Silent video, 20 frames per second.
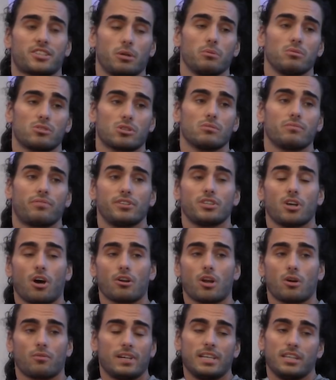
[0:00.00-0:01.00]
doing something
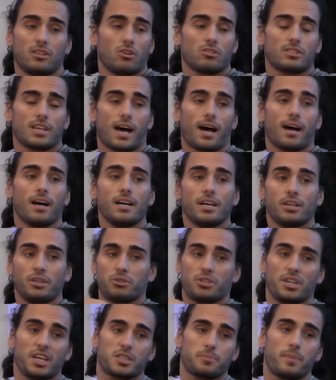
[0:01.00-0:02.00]
you're not really good at,
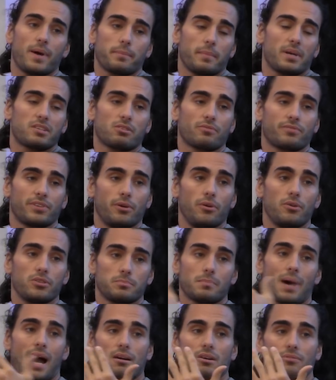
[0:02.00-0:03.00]
you should expect mixed
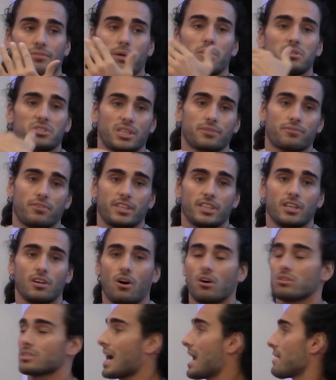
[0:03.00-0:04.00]
reviews. My review is different than
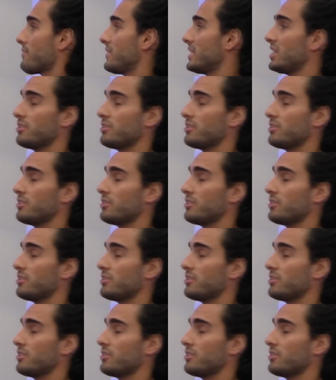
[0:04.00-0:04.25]
yours. I think